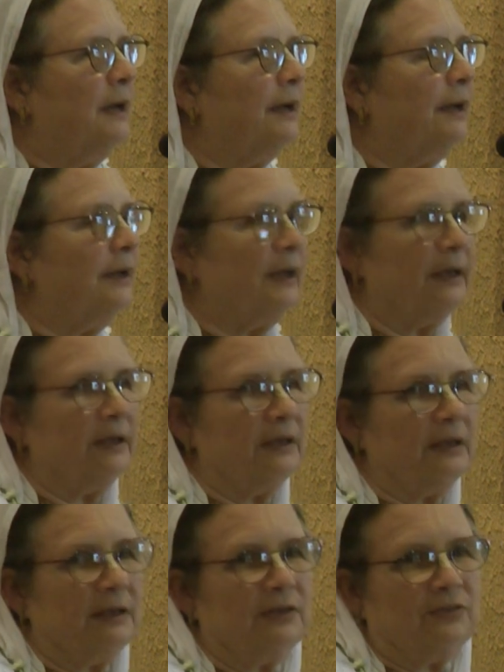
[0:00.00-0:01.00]

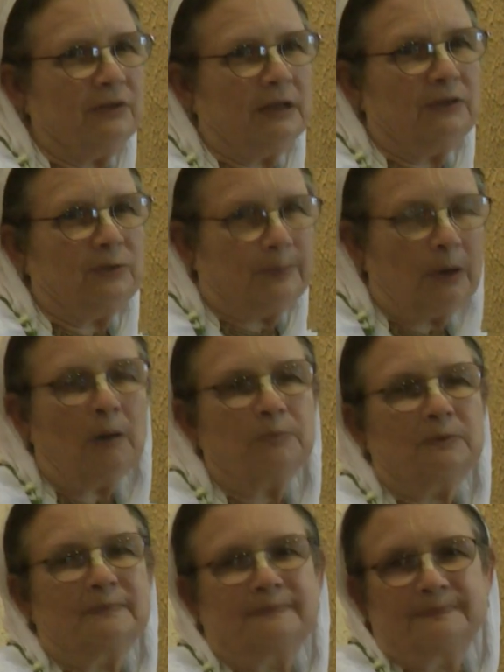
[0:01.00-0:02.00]
is a
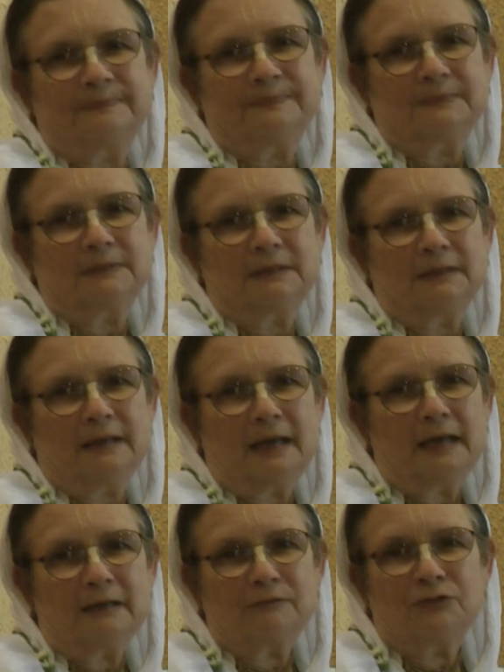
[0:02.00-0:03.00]
problem.
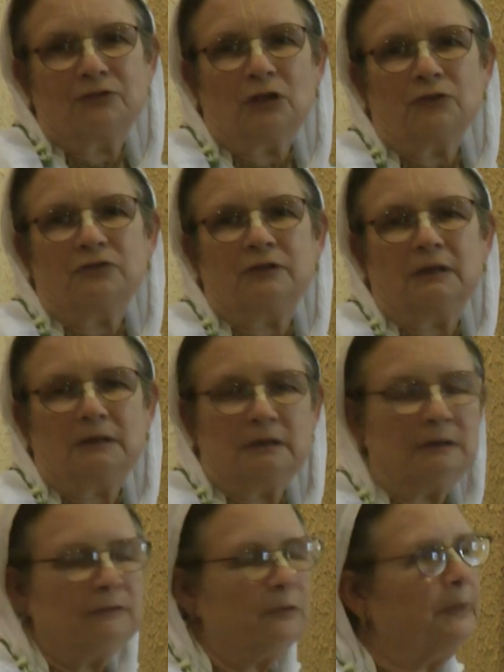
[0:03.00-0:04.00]
And it results
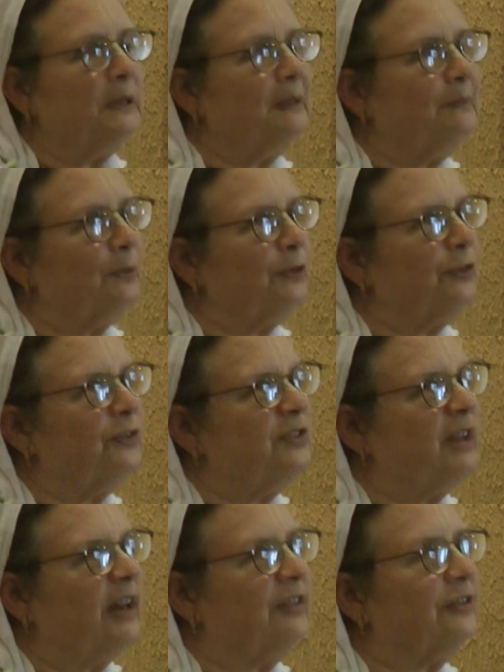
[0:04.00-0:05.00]
in repeated birth and
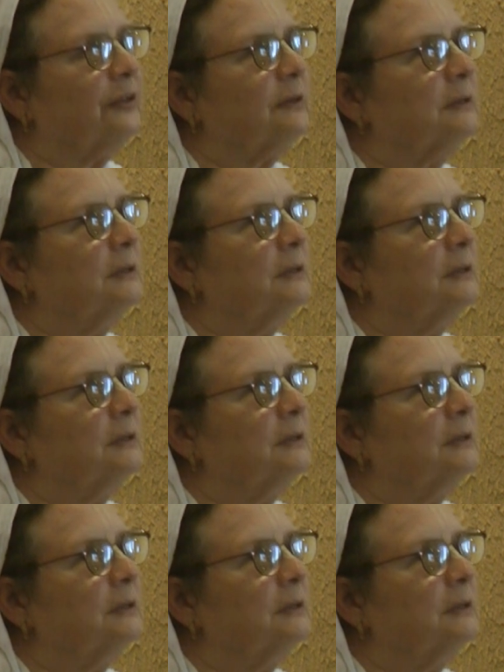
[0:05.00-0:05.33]
death.